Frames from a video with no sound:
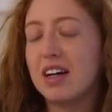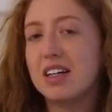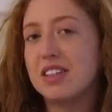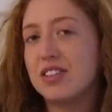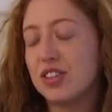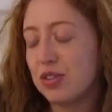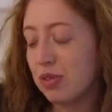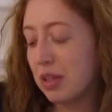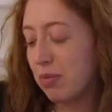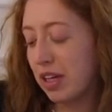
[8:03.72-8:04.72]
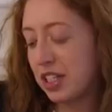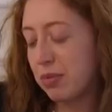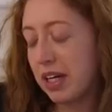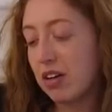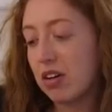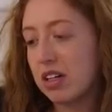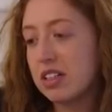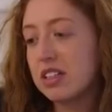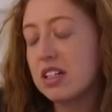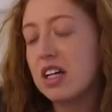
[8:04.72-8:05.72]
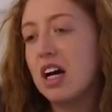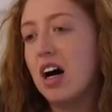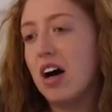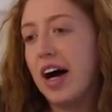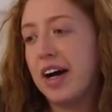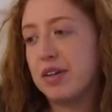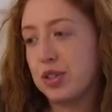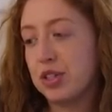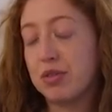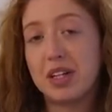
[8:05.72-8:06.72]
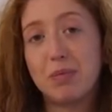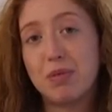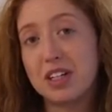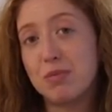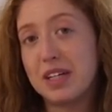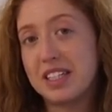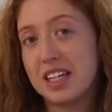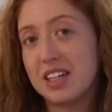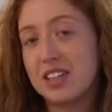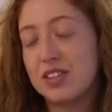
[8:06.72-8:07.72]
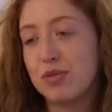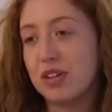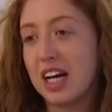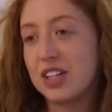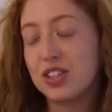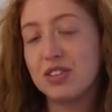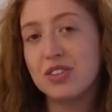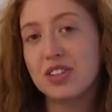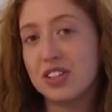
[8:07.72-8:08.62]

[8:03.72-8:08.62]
It just really breaks my heart. I also already booked my tickets for nationals,